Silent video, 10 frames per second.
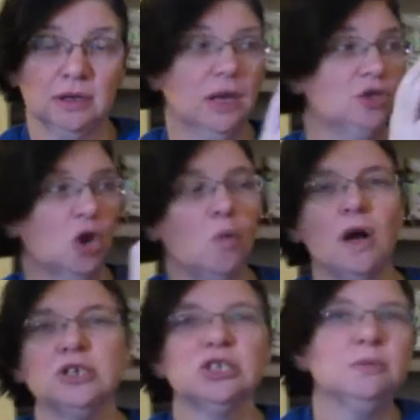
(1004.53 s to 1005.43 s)
and don't
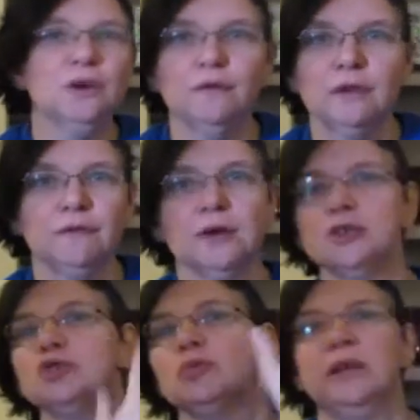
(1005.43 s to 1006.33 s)
watch the movie
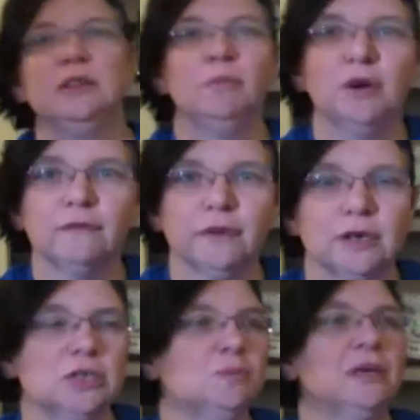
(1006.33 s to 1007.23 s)
first, read the book first,